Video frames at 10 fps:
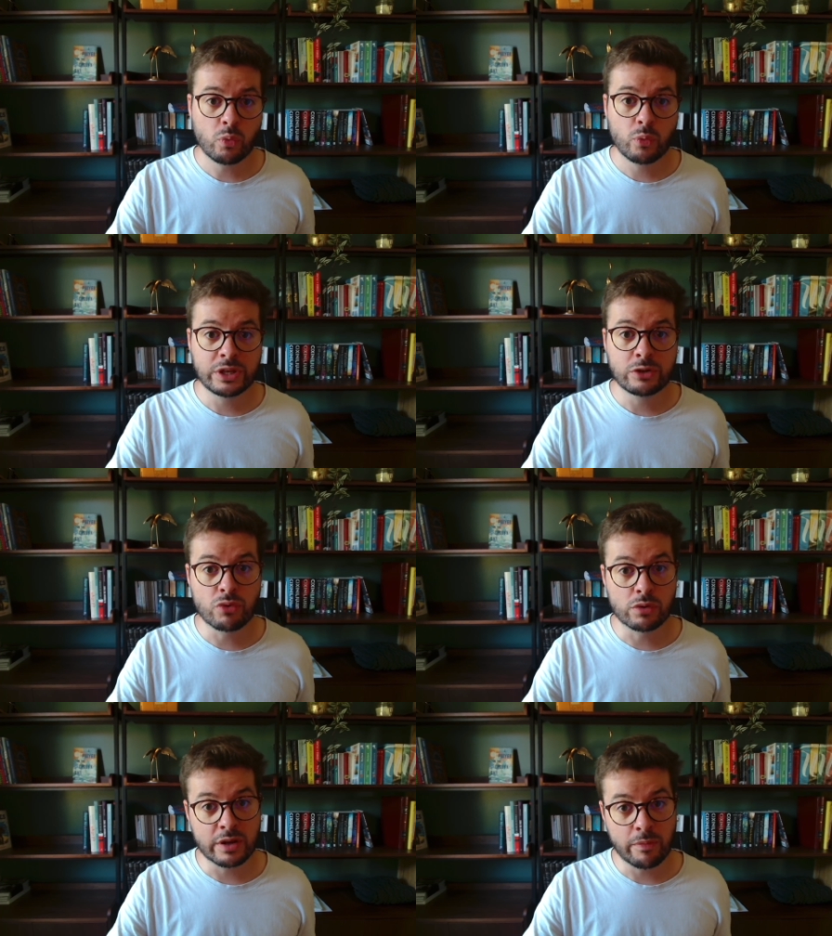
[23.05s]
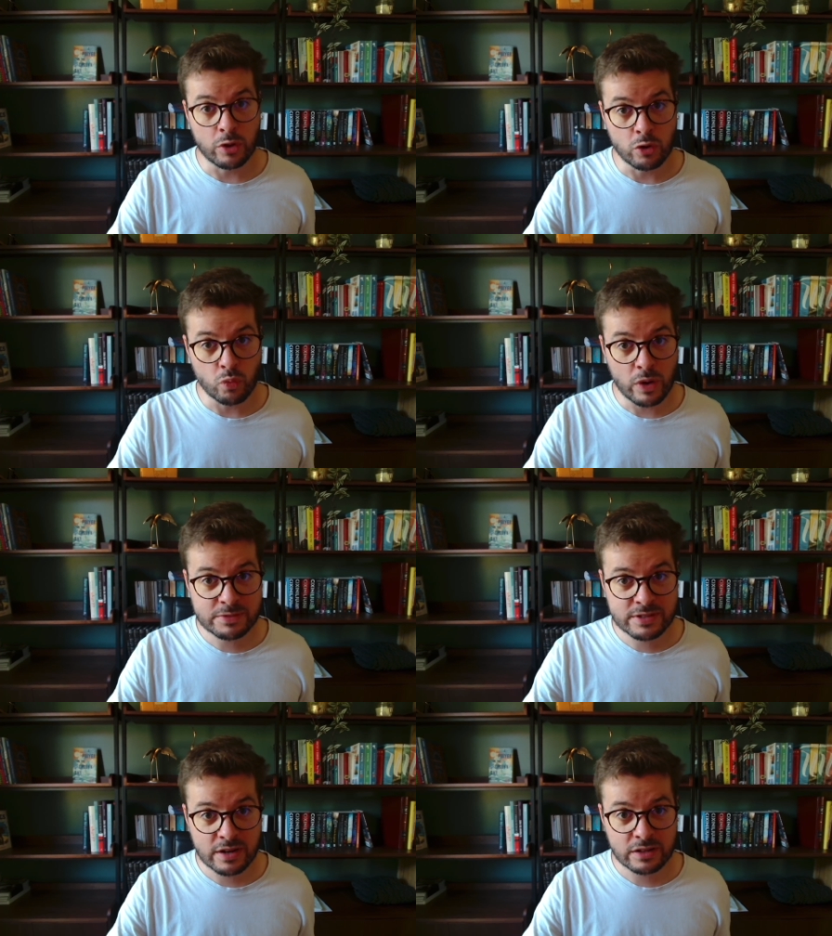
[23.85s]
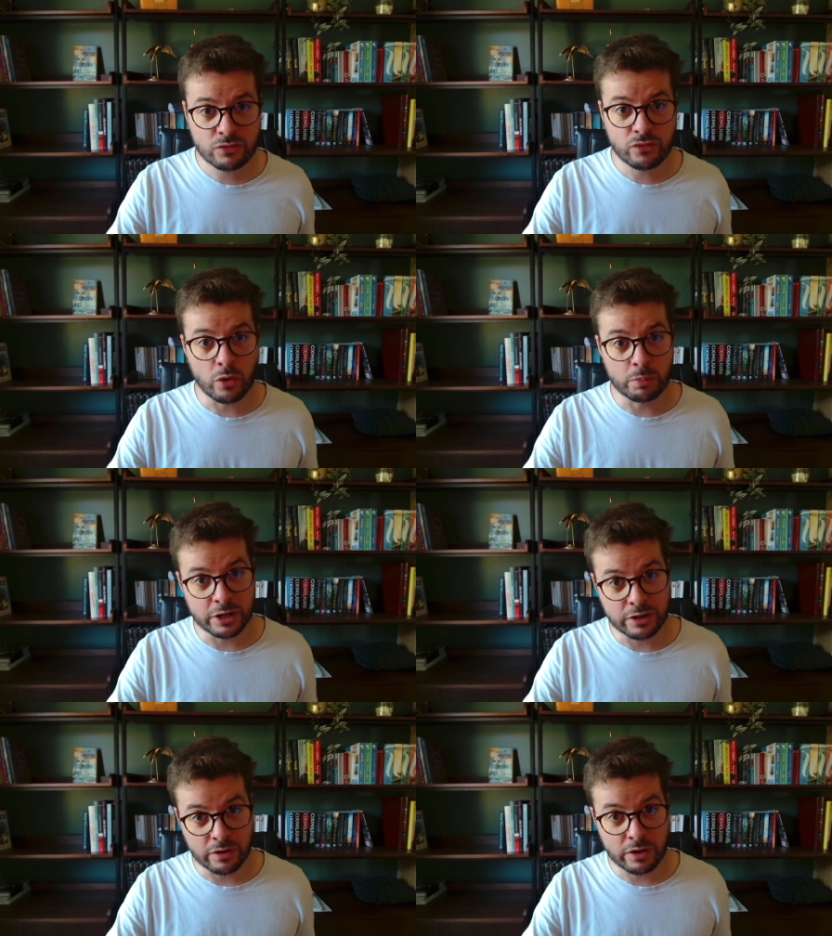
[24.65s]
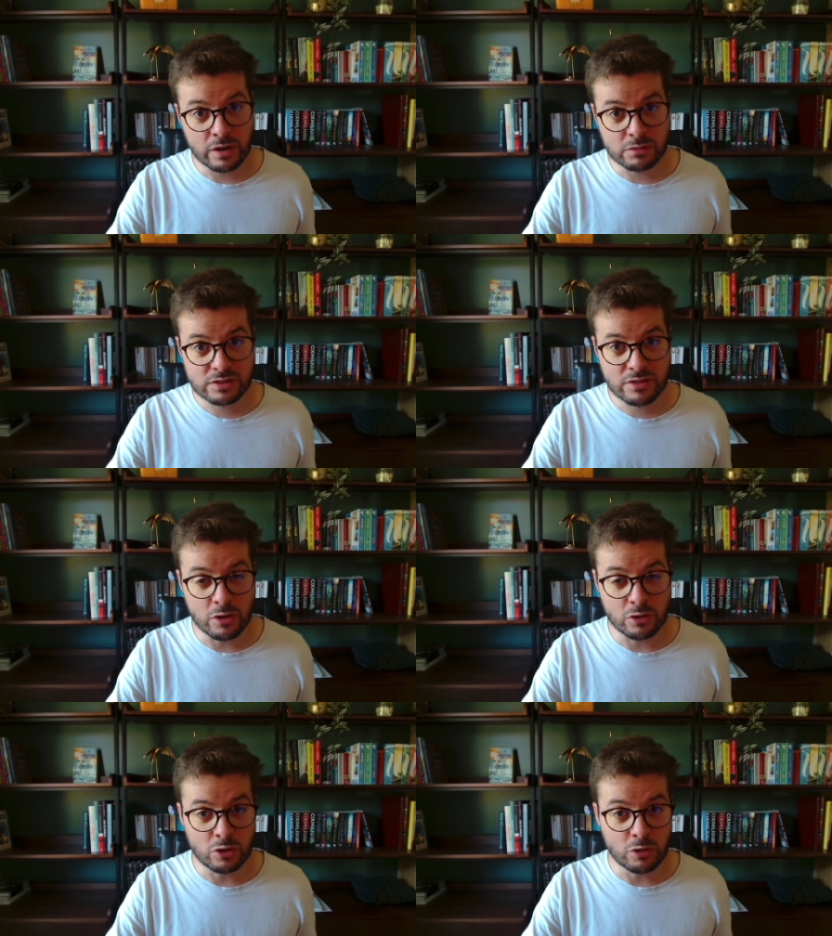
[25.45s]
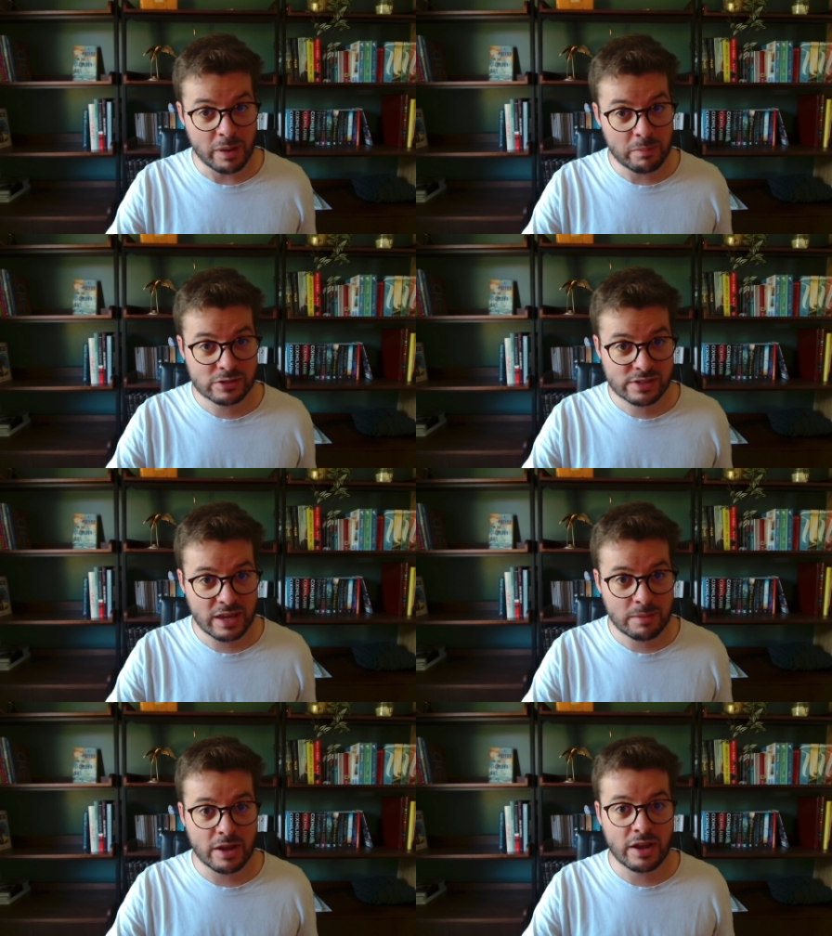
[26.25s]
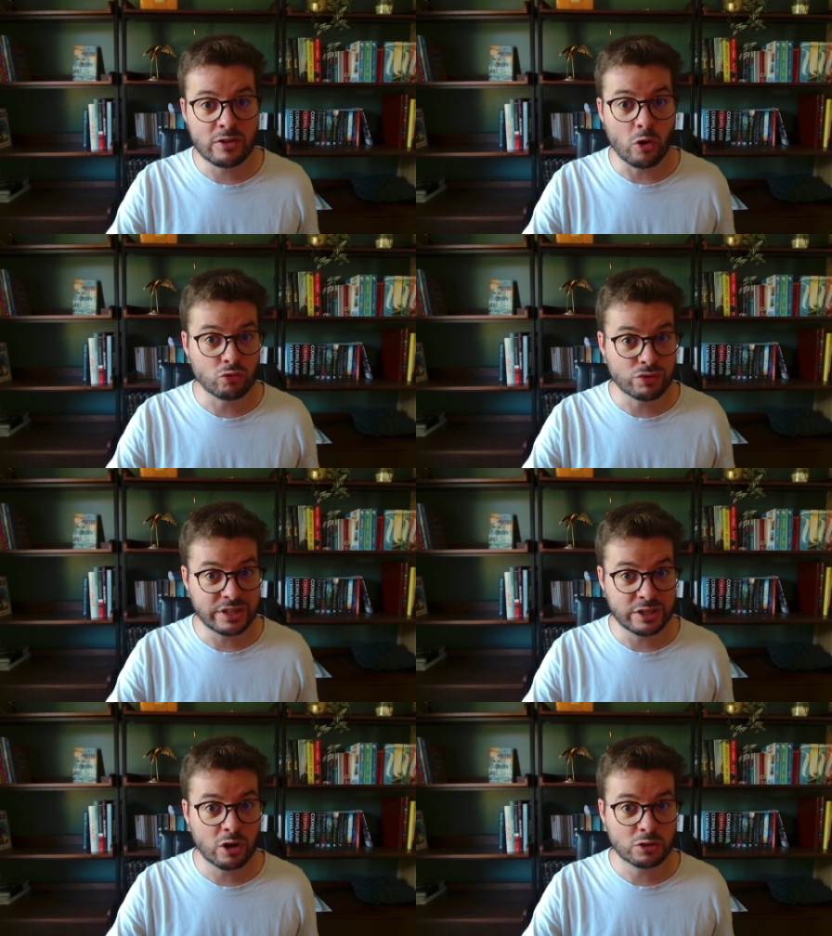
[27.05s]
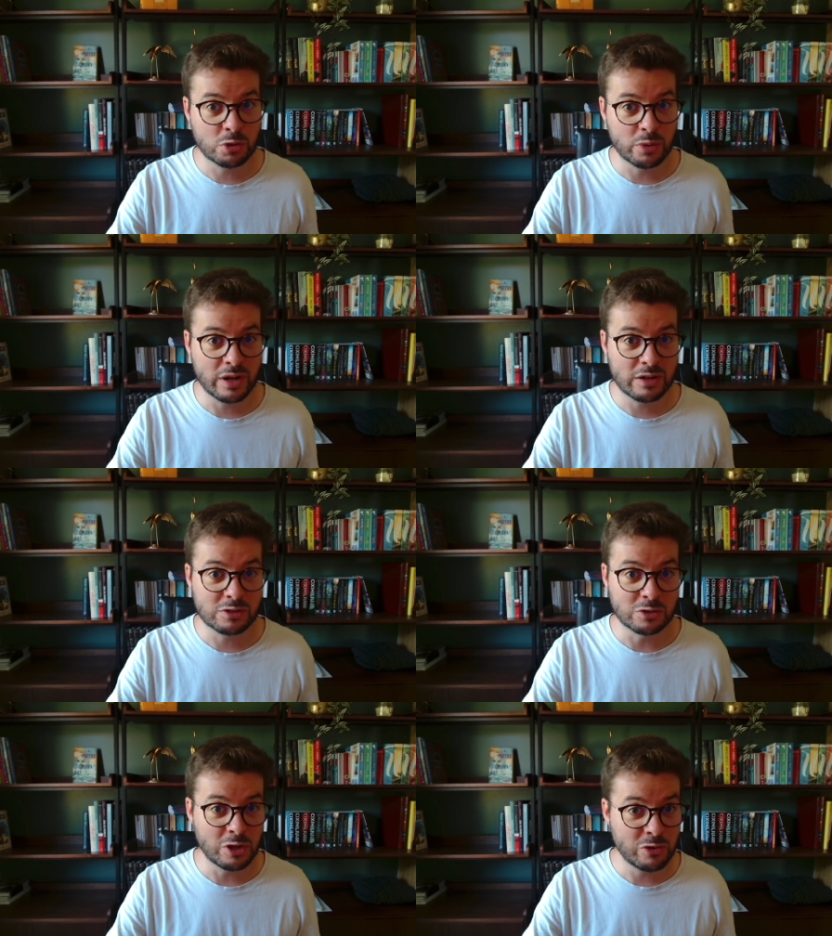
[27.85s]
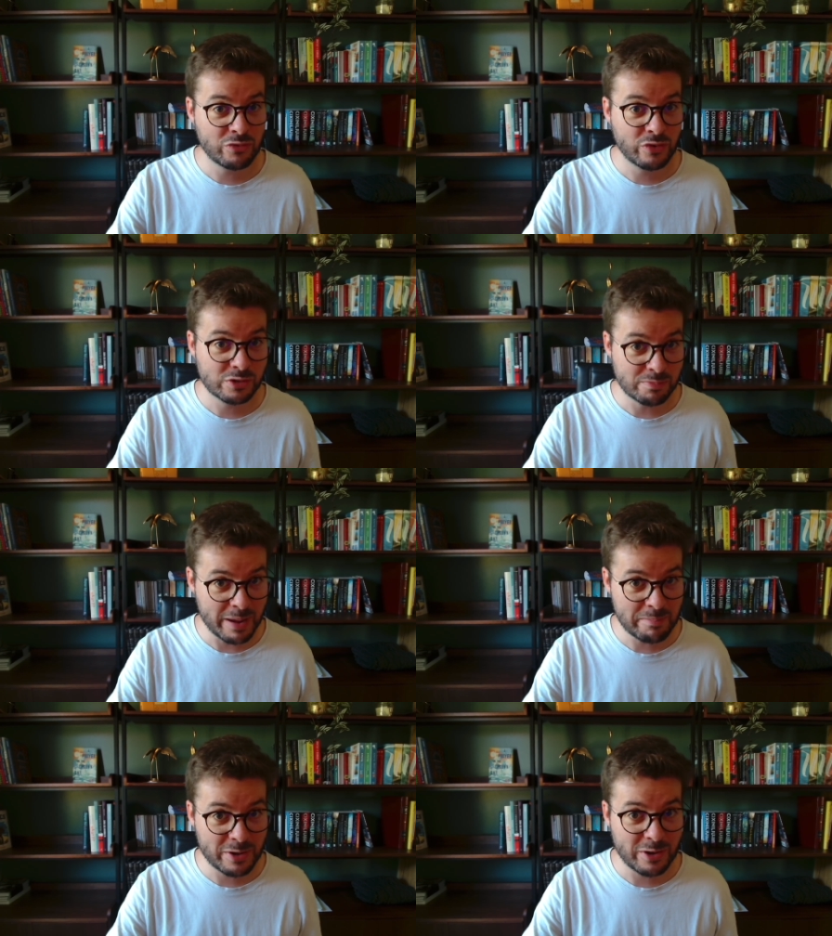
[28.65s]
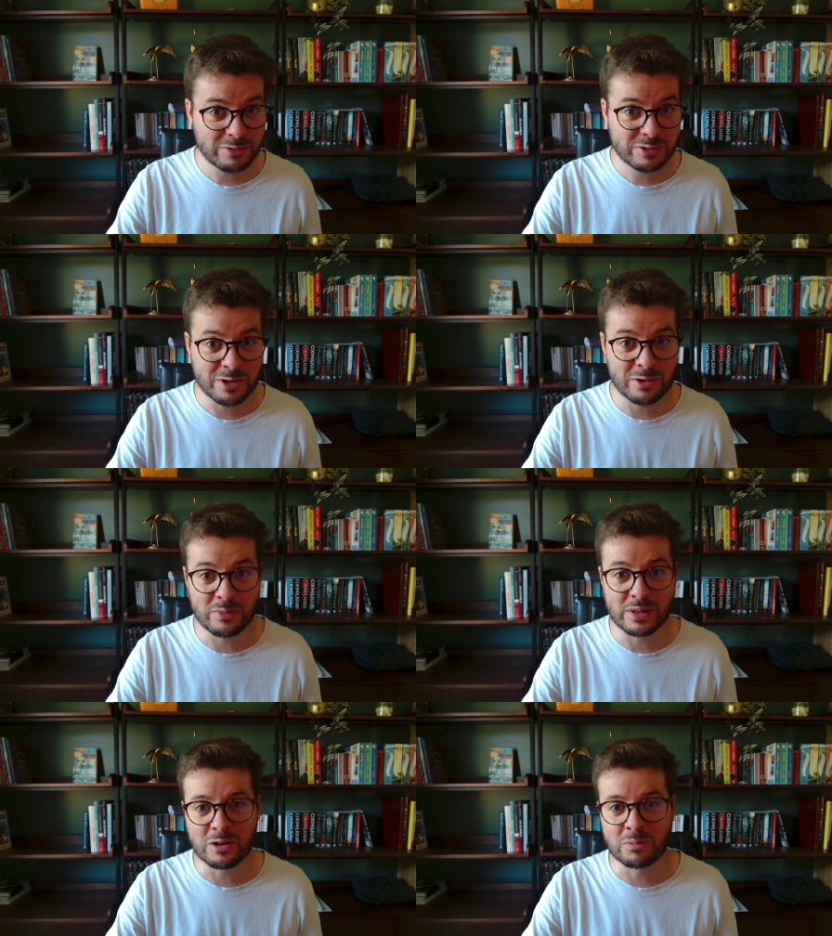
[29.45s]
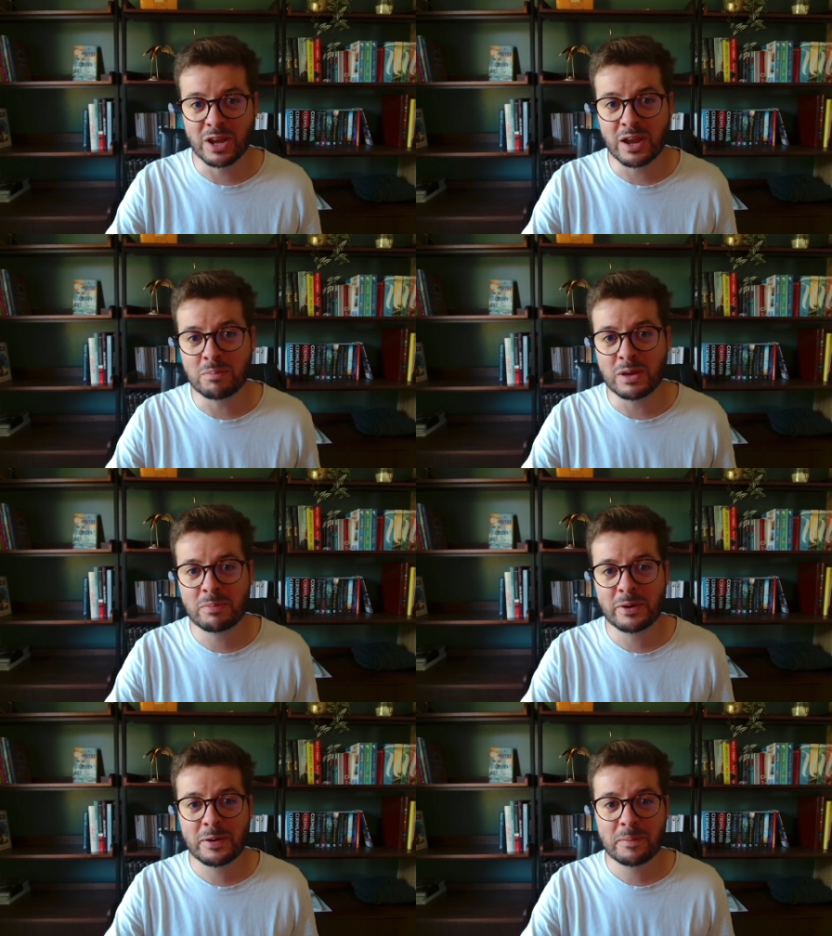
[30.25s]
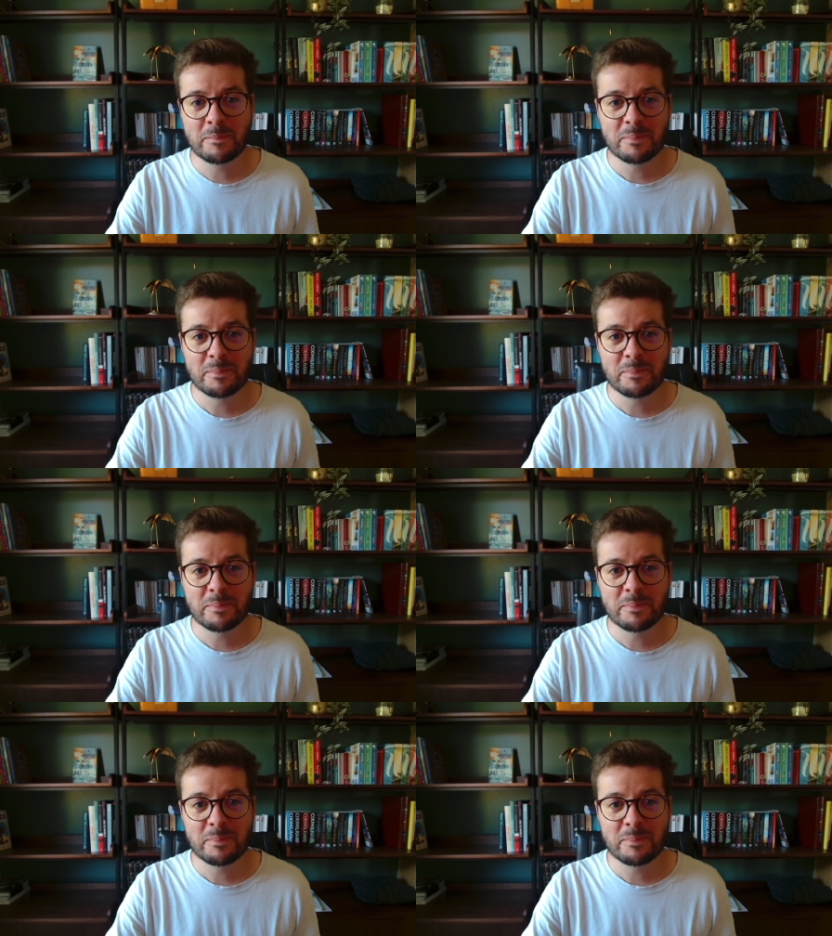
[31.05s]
We rolled out the new website, formally announced the new member scheme, and already got to announce a new first member, so welcome again, Beeper.